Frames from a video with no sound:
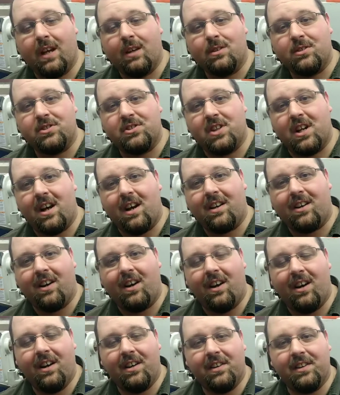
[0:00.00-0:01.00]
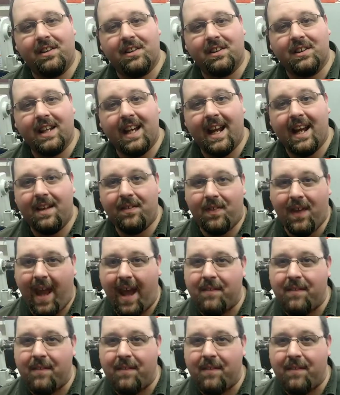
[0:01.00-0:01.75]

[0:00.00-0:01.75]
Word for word: tailstock on the lathe.